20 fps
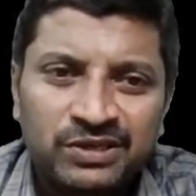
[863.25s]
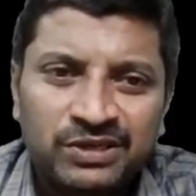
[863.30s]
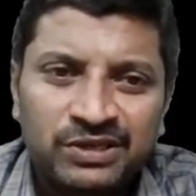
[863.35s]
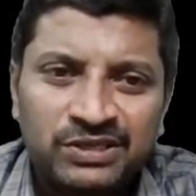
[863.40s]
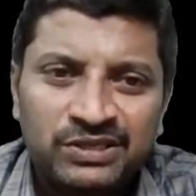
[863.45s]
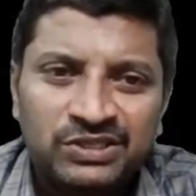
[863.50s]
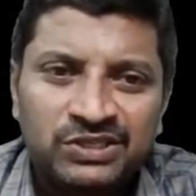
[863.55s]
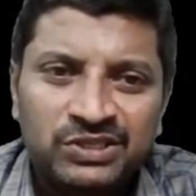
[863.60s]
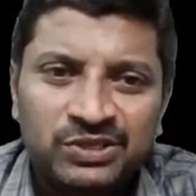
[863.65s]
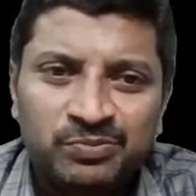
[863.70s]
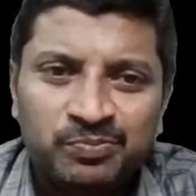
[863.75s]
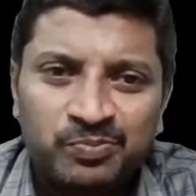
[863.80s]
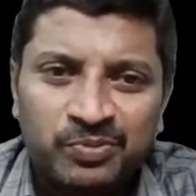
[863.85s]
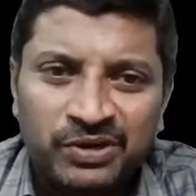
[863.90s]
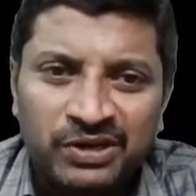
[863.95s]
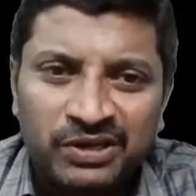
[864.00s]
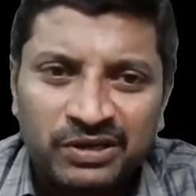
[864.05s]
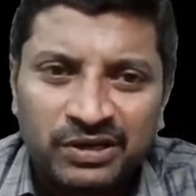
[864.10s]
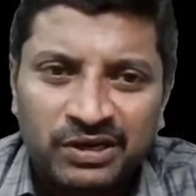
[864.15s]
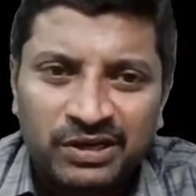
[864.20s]
in
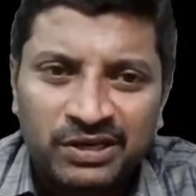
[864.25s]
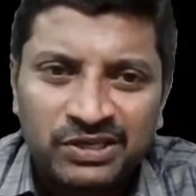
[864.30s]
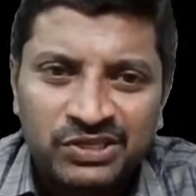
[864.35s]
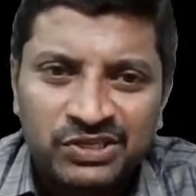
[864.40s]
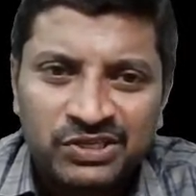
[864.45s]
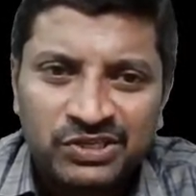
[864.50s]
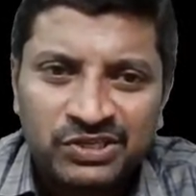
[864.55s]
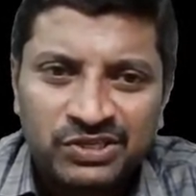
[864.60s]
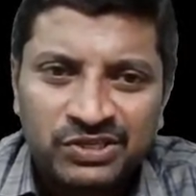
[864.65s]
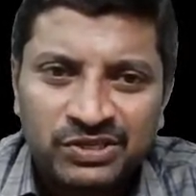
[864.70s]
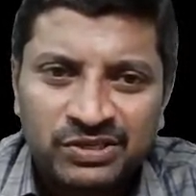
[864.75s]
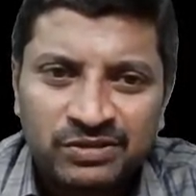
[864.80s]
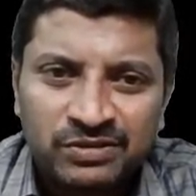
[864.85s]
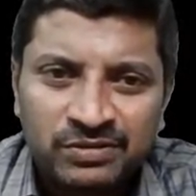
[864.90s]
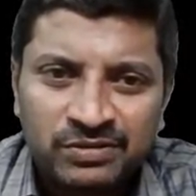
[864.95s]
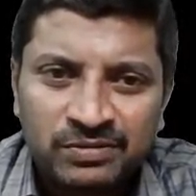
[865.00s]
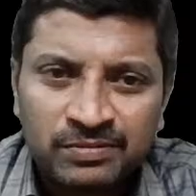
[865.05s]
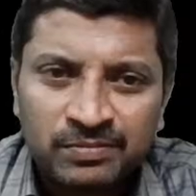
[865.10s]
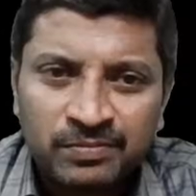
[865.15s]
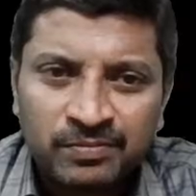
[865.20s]
simple English,
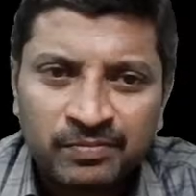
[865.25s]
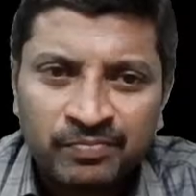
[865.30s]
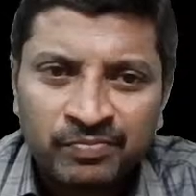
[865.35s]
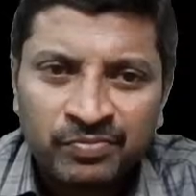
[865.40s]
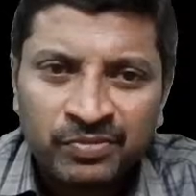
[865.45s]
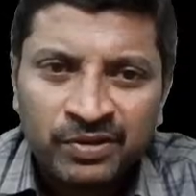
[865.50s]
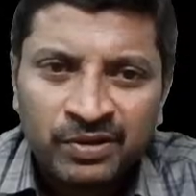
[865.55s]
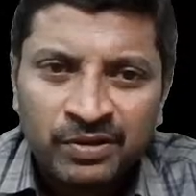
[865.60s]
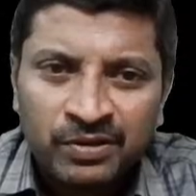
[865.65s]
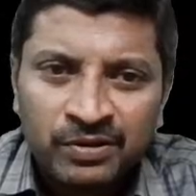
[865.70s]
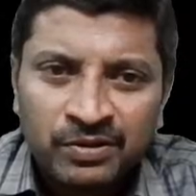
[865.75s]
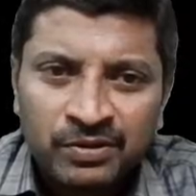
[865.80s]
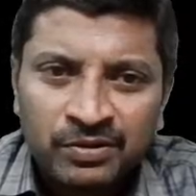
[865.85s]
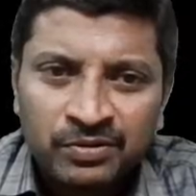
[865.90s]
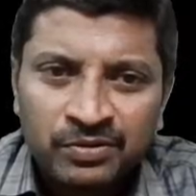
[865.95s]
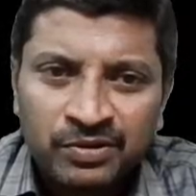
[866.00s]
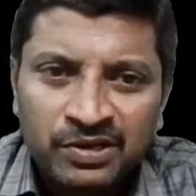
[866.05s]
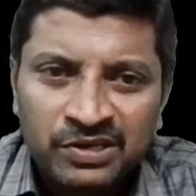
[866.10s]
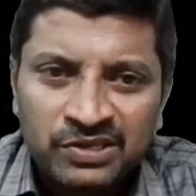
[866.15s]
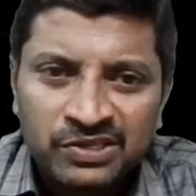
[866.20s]

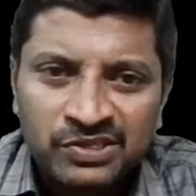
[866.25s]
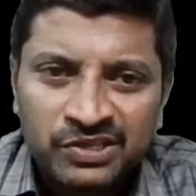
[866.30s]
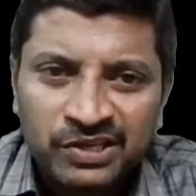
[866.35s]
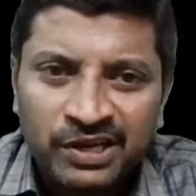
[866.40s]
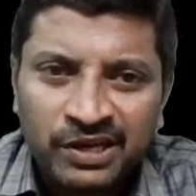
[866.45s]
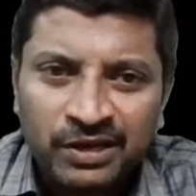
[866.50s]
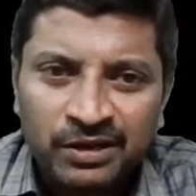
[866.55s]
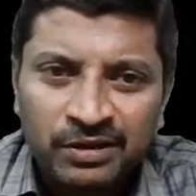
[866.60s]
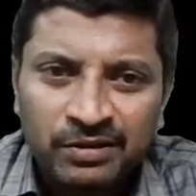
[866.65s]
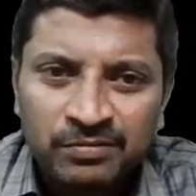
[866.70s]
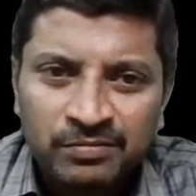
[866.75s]
you can say